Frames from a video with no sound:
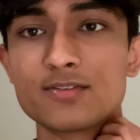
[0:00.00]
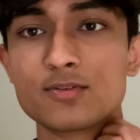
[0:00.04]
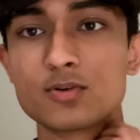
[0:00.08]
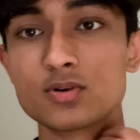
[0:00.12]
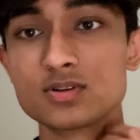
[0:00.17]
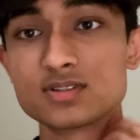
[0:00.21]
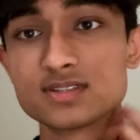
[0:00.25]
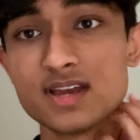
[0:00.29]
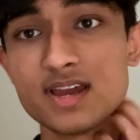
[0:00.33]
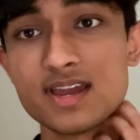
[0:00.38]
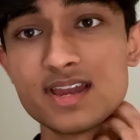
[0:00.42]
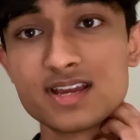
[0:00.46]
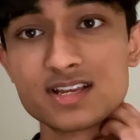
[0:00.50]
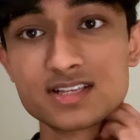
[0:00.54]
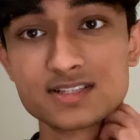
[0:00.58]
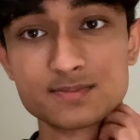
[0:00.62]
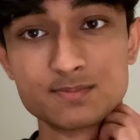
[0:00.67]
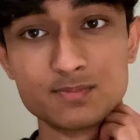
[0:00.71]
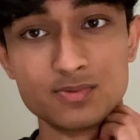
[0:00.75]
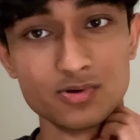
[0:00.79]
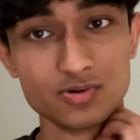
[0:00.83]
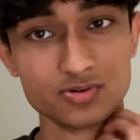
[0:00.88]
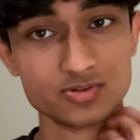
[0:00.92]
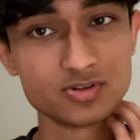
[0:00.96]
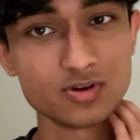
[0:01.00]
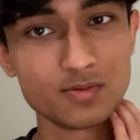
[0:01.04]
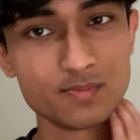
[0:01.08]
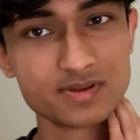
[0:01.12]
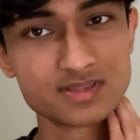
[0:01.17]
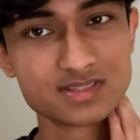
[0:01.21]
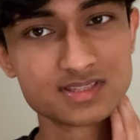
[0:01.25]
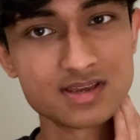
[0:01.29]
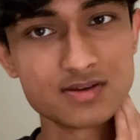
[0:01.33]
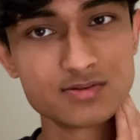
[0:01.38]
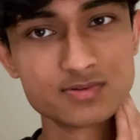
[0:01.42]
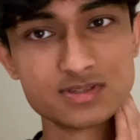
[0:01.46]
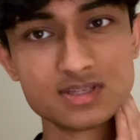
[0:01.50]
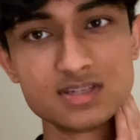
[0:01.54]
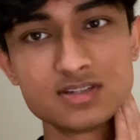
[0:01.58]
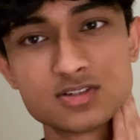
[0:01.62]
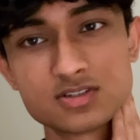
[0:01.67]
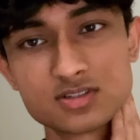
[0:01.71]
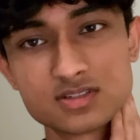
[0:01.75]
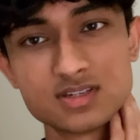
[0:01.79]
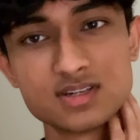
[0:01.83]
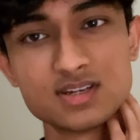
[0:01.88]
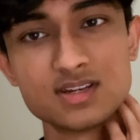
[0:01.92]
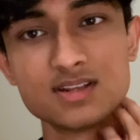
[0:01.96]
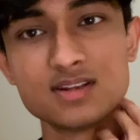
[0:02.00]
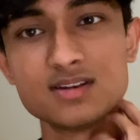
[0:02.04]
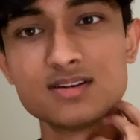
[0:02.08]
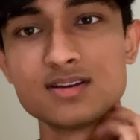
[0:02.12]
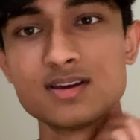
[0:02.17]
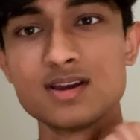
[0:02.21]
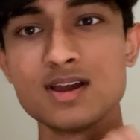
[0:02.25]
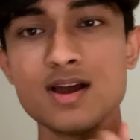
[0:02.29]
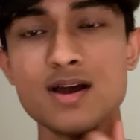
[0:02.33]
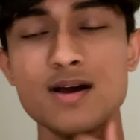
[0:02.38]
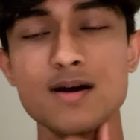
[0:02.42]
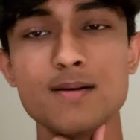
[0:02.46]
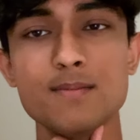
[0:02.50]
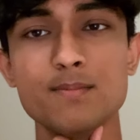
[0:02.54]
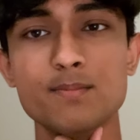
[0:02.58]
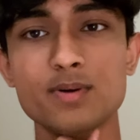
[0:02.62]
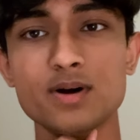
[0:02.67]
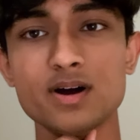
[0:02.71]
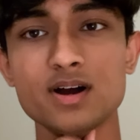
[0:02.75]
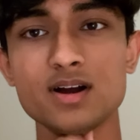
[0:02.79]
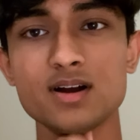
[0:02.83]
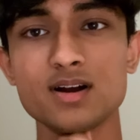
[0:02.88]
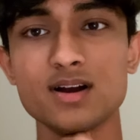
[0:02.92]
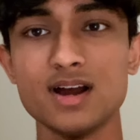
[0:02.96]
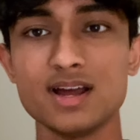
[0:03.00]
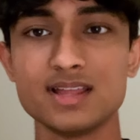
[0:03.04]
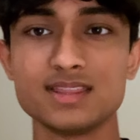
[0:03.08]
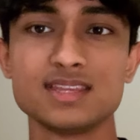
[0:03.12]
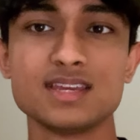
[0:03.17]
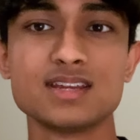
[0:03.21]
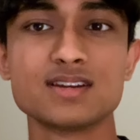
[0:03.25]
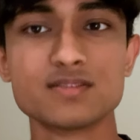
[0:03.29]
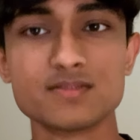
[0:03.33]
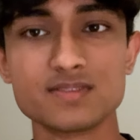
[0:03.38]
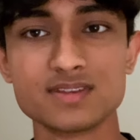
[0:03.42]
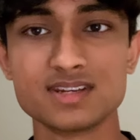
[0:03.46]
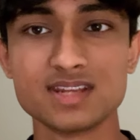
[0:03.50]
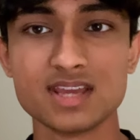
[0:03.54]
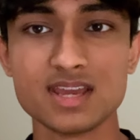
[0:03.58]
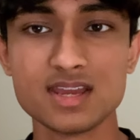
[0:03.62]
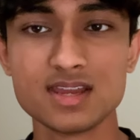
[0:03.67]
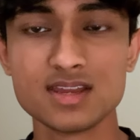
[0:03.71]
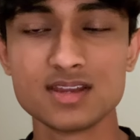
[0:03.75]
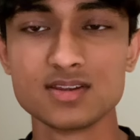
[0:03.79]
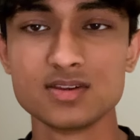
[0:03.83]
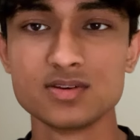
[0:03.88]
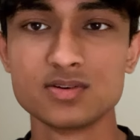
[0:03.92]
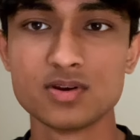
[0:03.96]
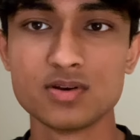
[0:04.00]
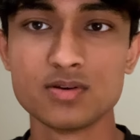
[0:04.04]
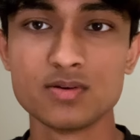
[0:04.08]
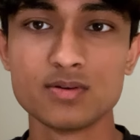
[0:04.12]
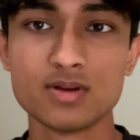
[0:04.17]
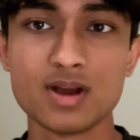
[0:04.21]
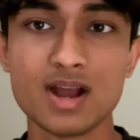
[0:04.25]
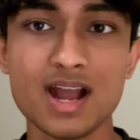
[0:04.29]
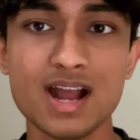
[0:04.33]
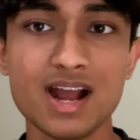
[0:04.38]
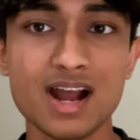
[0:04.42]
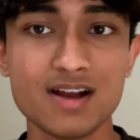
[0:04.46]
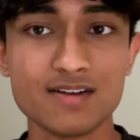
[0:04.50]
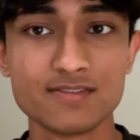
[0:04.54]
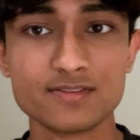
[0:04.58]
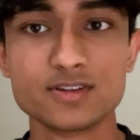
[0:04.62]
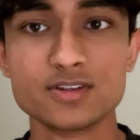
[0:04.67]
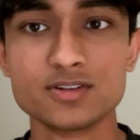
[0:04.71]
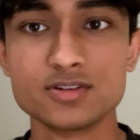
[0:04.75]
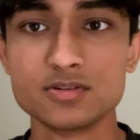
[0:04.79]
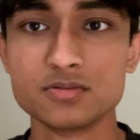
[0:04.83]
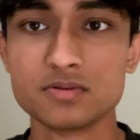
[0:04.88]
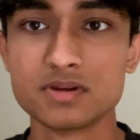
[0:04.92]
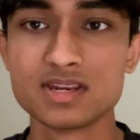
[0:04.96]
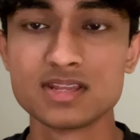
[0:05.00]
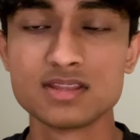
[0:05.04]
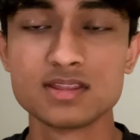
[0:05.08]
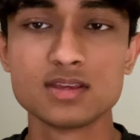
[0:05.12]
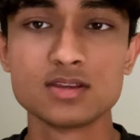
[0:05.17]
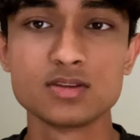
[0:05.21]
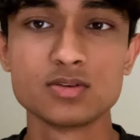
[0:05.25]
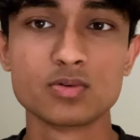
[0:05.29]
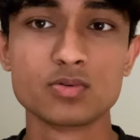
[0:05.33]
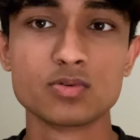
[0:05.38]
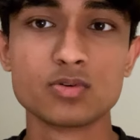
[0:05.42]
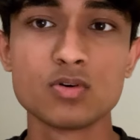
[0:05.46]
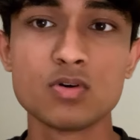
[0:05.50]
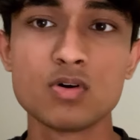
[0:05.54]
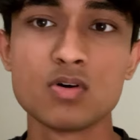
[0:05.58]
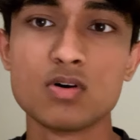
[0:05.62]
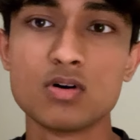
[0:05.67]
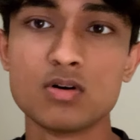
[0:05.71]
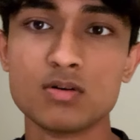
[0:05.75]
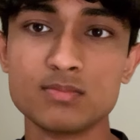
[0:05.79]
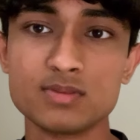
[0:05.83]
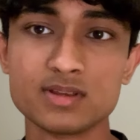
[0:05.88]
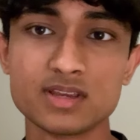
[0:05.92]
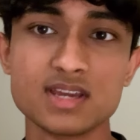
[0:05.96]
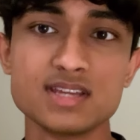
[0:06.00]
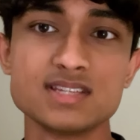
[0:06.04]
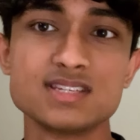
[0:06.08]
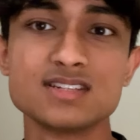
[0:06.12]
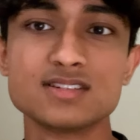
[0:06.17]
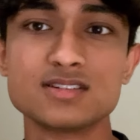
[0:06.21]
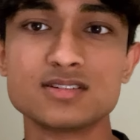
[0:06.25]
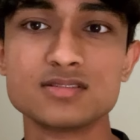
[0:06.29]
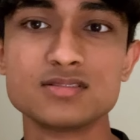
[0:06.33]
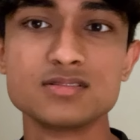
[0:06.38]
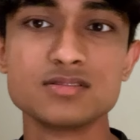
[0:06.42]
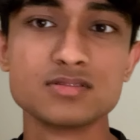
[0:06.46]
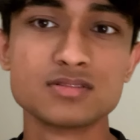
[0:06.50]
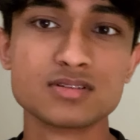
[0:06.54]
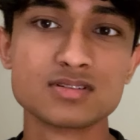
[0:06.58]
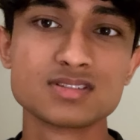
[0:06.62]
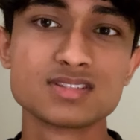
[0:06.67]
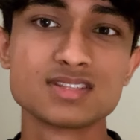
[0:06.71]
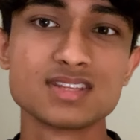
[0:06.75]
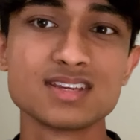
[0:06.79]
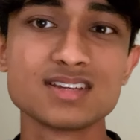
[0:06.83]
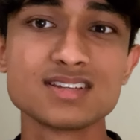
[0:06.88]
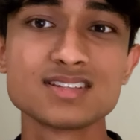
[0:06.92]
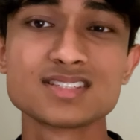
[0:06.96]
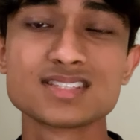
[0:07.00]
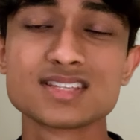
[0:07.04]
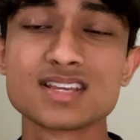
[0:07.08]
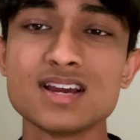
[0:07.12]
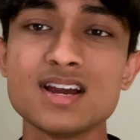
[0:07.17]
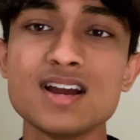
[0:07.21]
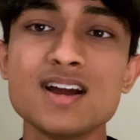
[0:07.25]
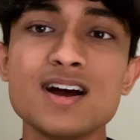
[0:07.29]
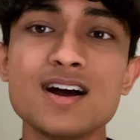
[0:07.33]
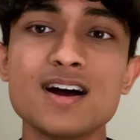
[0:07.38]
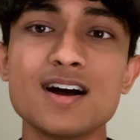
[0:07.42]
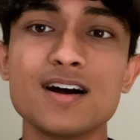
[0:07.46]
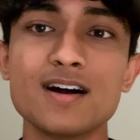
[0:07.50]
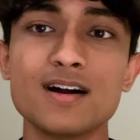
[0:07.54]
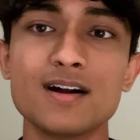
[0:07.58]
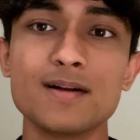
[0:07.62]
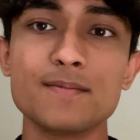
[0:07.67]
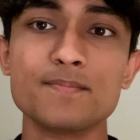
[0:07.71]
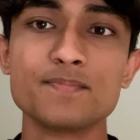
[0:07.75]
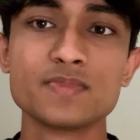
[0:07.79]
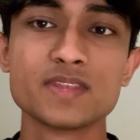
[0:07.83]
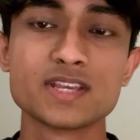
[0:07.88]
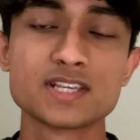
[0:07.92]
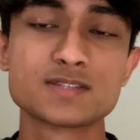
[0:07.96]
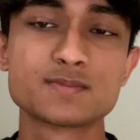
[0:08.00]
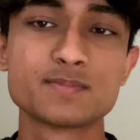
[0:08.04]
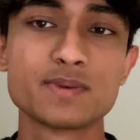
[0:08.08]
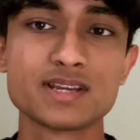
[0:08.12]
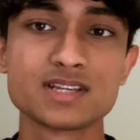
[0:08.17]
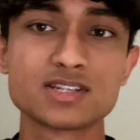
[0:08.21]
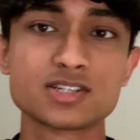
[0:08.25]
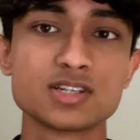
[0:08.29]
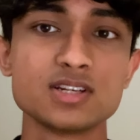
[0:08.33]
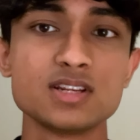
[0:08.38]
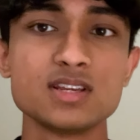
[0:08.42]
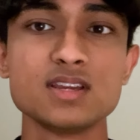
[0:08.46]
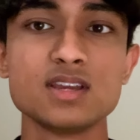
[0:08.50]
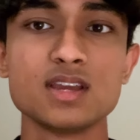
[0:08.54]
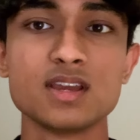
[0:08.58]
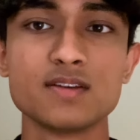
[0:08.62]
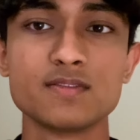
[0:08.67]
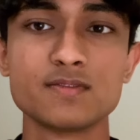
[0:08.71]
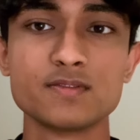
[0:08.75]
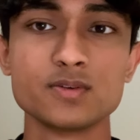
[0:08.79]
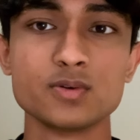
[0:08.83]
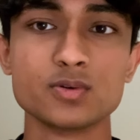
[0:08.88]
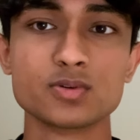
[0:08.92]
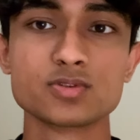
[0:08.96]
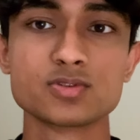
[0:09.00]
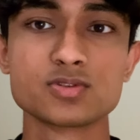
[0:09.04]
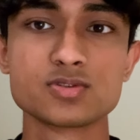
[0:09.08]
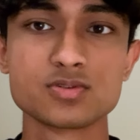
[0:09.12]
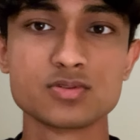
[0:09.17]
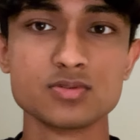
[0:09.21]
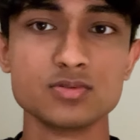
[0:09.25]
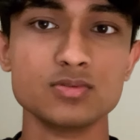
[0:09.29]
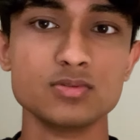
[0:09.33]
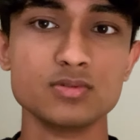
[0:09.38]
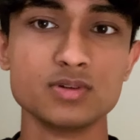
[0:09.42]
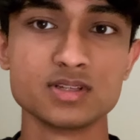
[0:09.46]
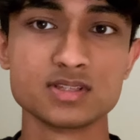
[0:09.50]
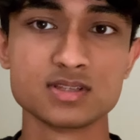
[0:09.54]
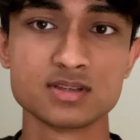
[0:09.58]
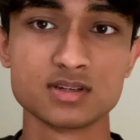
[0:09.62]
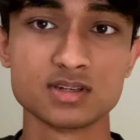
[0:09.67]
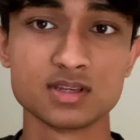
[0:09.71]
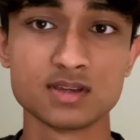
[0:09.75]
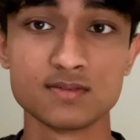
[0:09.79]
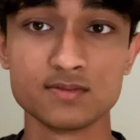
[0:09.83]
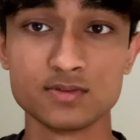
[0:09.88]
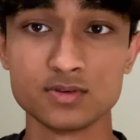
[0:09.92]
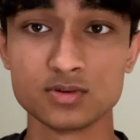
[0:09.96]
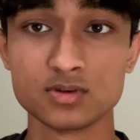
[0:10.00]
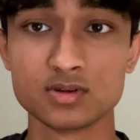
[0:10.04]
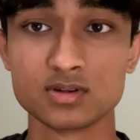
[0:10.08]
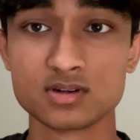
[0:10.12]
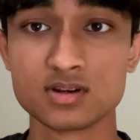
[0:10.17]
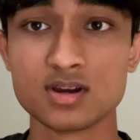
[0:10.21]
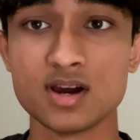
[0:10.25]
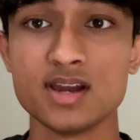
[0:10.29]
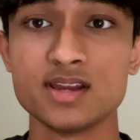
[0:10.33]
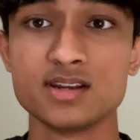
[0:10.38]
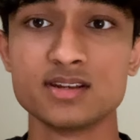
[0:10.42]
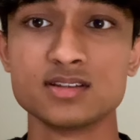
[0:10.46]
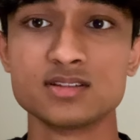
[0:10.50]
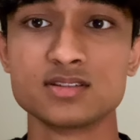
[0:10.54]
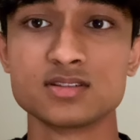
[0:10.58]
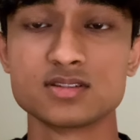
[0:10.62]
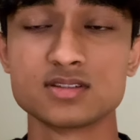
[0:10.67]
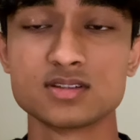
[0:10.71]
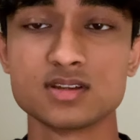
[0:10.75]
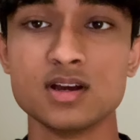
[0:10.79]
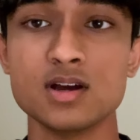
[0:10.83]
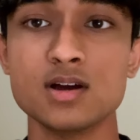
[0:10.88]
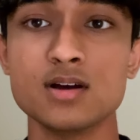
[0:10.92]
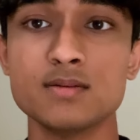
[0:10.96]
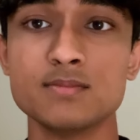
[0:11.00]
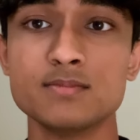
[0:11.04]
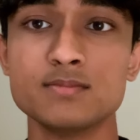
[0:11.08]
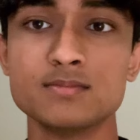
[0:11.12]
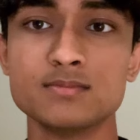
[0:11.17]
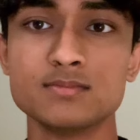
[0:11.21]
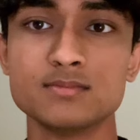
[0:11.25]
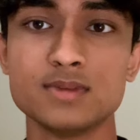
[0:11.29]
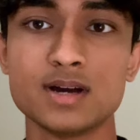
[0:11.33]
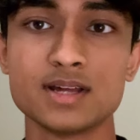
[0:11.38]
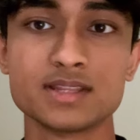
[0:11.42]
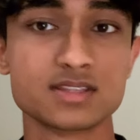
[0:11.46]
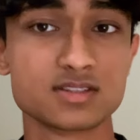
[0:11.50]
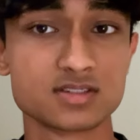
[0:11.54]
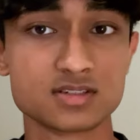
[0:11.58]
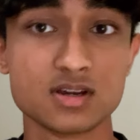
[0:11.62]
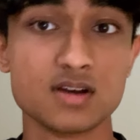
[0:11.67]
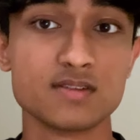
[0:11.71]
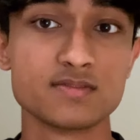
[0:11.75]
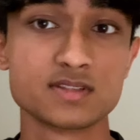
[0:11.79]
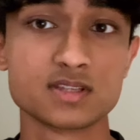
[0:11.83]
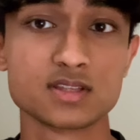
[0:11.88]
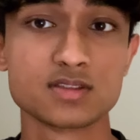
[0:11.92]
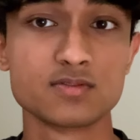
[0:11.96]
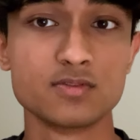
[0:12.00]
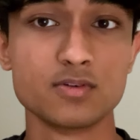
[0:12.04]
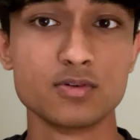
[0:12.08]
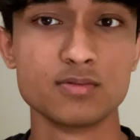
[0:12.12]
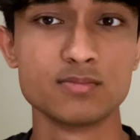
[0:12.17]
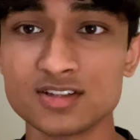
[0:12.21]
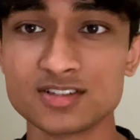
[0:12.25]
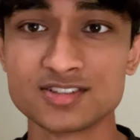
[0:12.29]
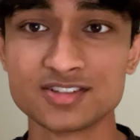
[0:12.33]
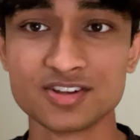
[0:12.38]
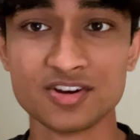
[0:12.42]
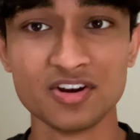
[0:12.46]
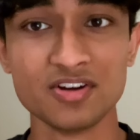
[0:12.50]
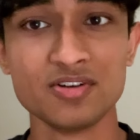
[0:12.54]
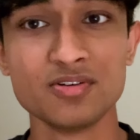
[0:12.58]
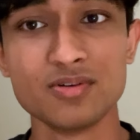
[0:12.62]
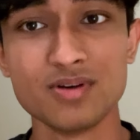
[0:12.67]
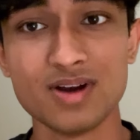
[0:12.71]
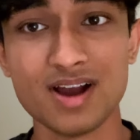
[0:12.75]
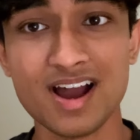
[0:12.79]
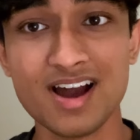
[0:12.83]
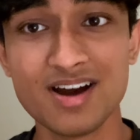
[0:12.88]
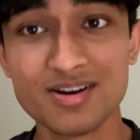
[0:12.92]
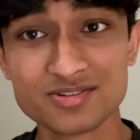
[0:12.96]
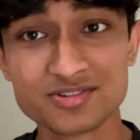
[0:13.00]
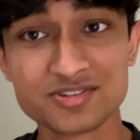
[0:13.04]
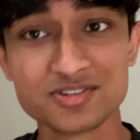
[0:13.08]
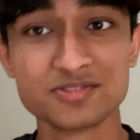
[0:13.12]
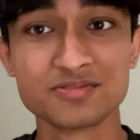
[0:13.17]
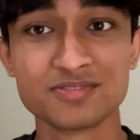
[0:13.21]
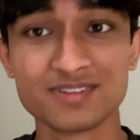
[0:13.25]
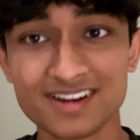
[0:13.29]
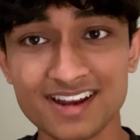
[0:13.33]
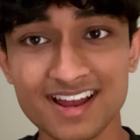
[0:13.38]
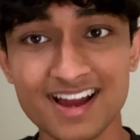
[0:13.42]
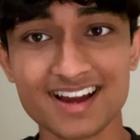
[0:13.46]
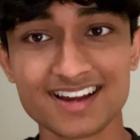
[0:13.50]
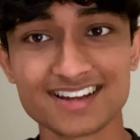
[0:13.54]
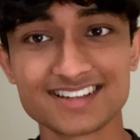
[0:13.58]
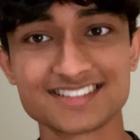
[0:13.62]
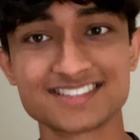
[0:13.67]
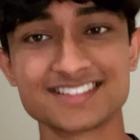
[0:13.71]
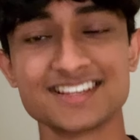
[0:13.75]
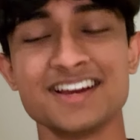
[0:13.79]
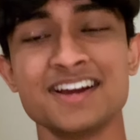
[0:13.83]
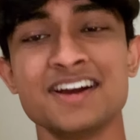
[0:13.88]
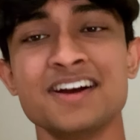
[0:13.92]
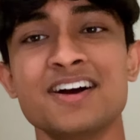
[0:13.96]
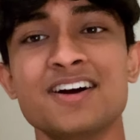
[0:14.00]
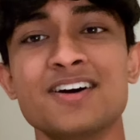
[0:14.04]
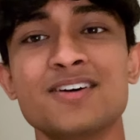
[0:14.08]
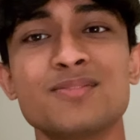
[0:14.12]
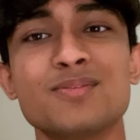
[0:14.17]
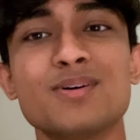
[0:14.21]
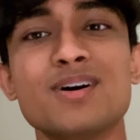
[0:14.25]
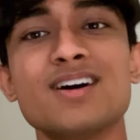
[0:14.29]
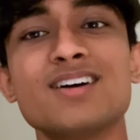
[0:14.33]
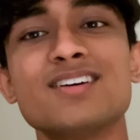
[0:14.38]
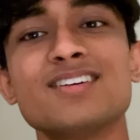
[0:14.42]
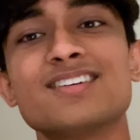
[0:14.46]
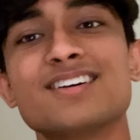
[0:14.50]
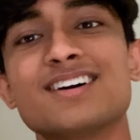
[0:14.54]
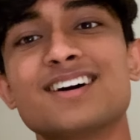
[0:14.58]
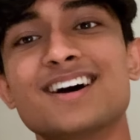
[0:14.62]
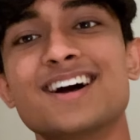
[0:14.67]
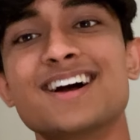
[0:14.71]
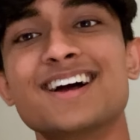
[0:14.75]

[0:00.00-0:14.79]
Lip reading: course, I explored topics I was interested in, but at the end of the day, you don't have to do anything. You're not obligated to do those things, especially if your school is going to give you good guidance at the start of sixth form. So how do you relax? Well,